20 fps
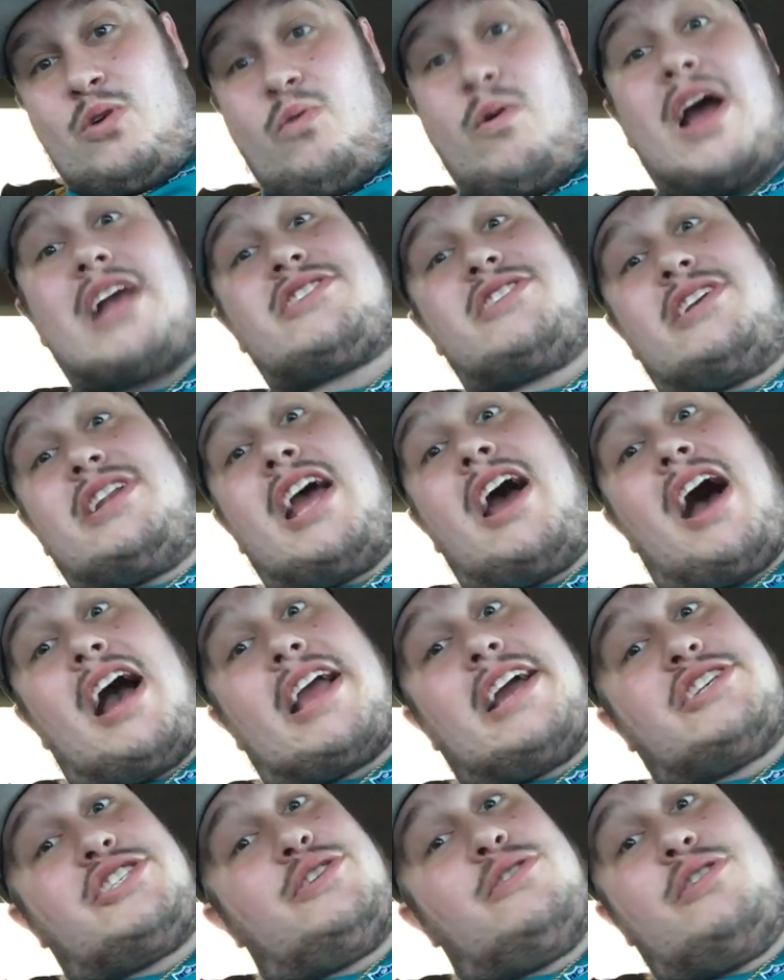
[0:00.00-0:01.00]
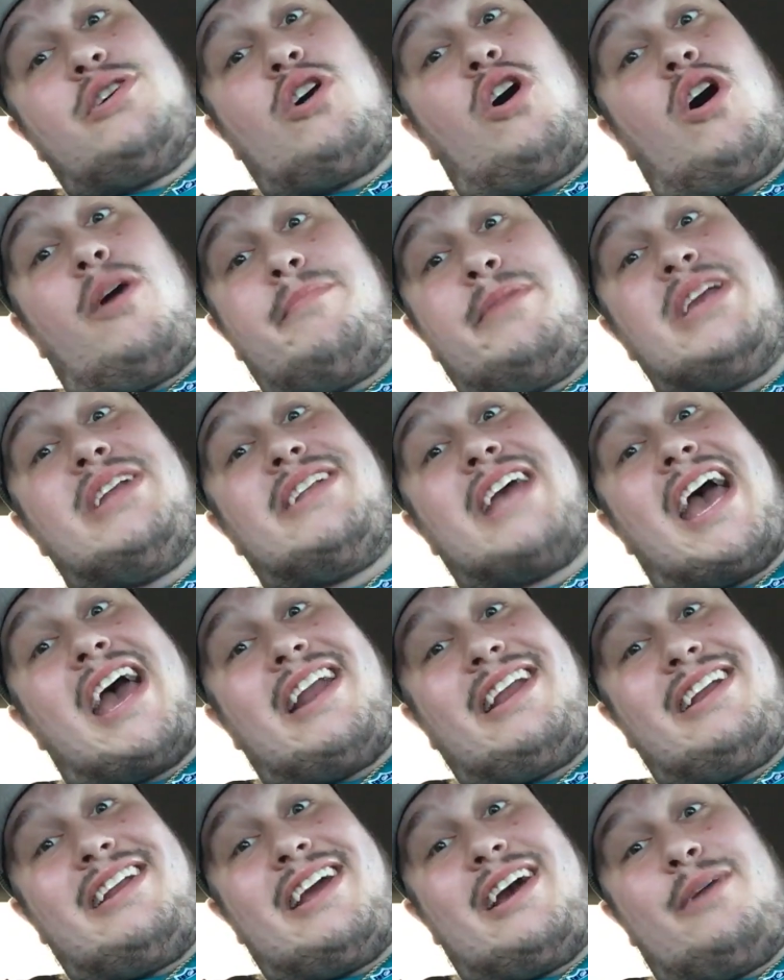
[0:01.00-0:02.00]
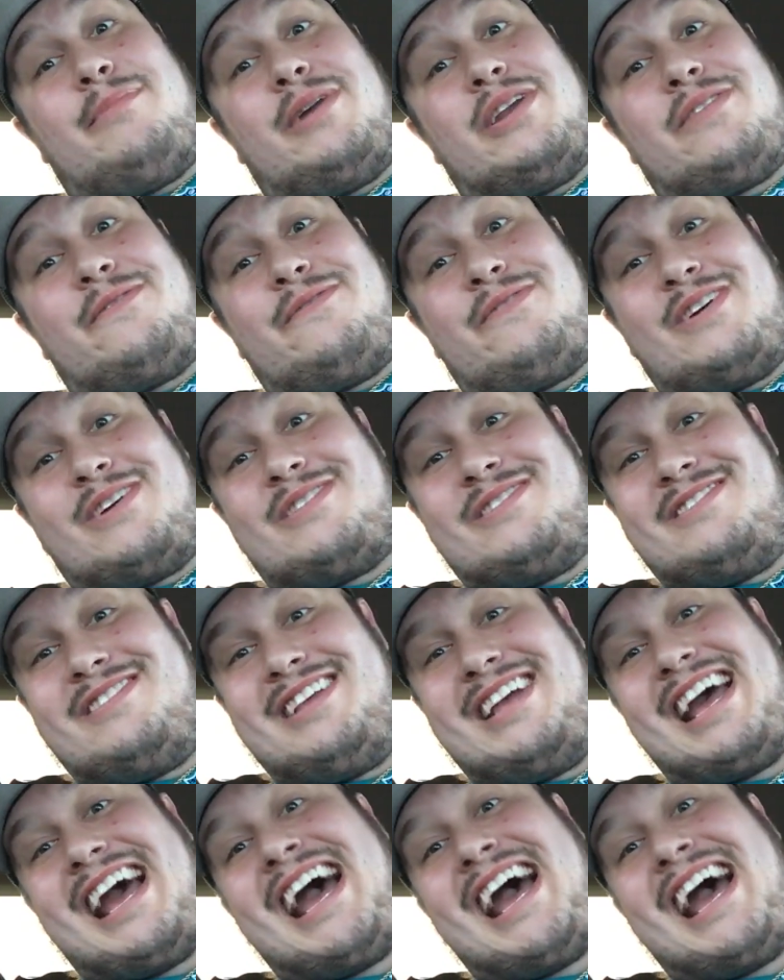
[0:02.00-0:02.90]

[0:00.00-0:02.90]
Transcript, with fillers: Well, actually, now I guess you can call me daddy now, motherfucker.